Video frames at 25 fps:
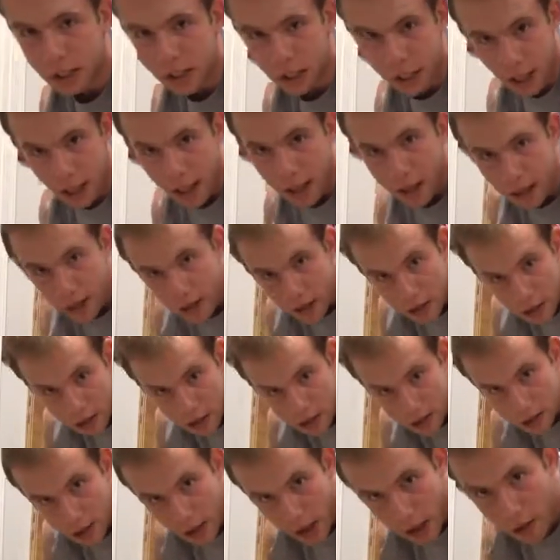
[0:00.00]
like that.
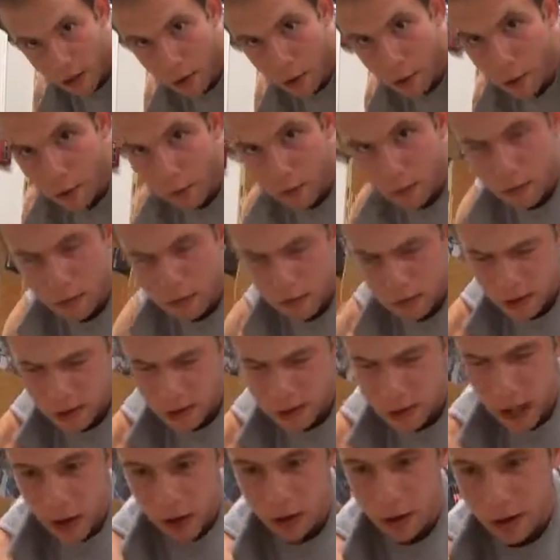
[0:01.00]
So this
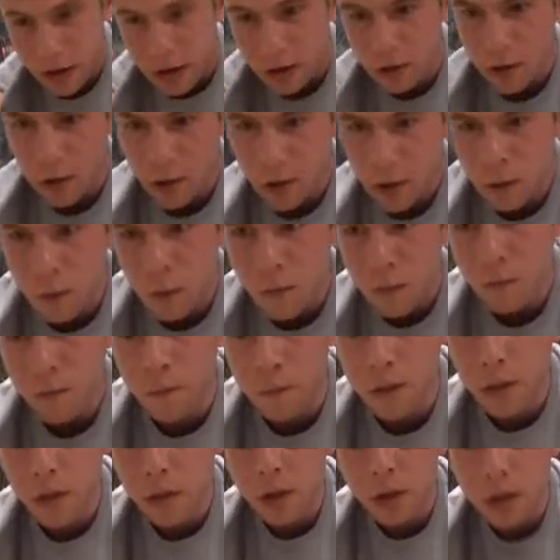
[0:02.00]
is how you can do.
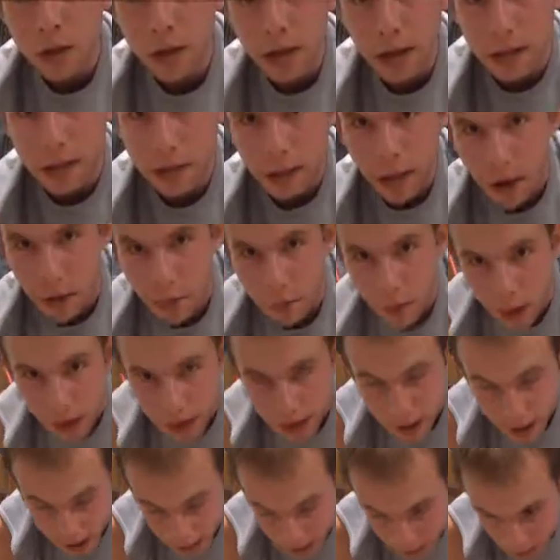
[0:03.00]
Get that
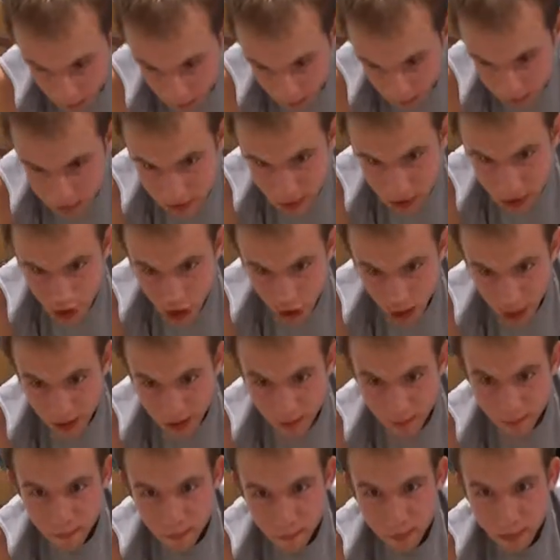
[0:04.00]
right into
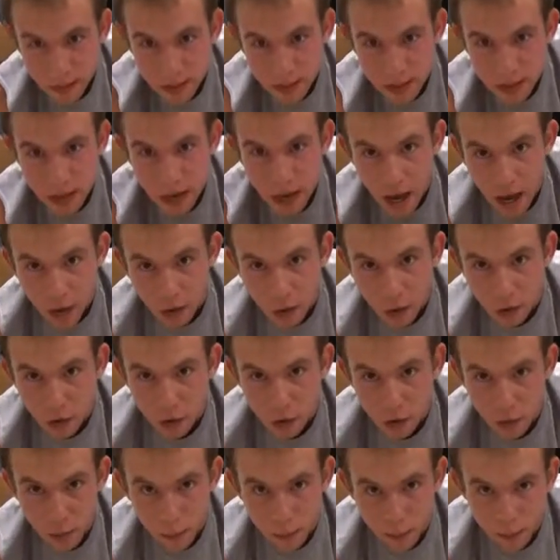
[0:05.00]
position. See how you could
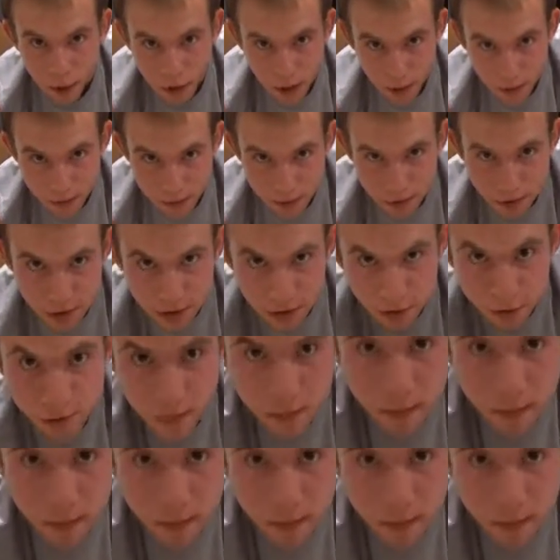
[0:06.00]
do the push-ups.